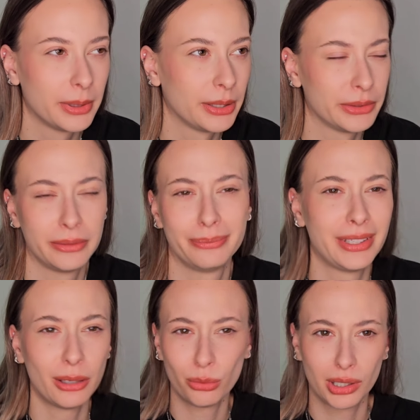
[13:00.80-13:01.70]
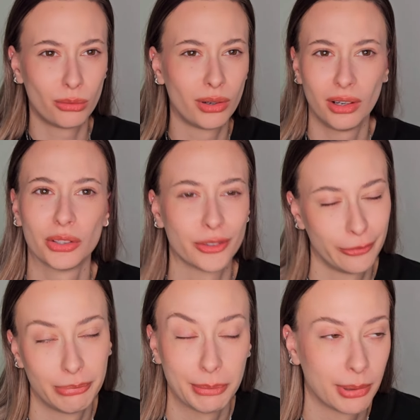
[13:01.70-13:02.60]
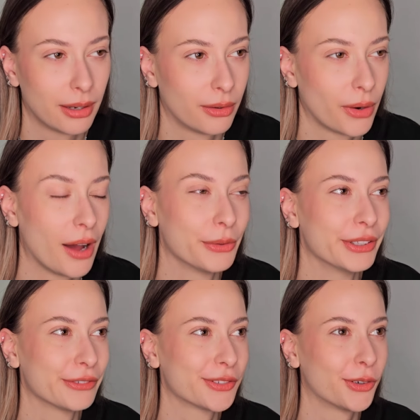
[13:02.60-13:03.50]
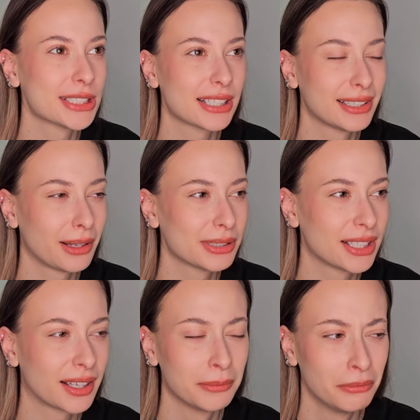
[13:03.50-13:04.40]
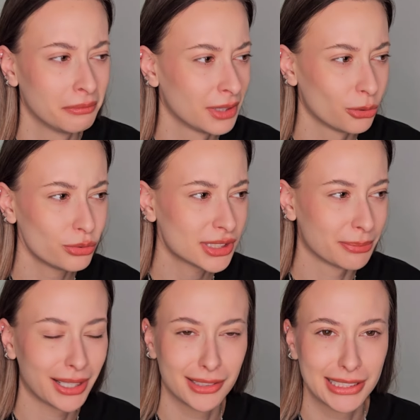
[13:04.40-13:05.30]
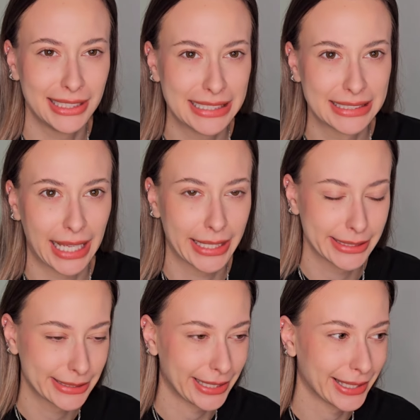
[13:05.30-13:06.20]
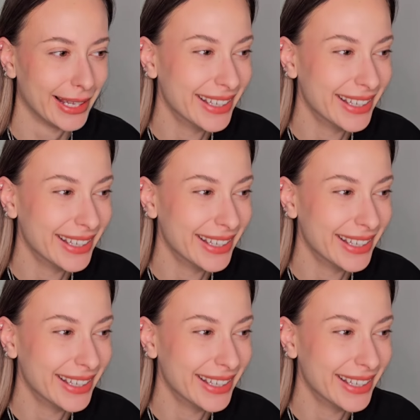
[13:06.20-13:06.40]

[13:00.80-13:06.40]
and there were a lot of people around, of course. And I was like, who smells this nice? And I,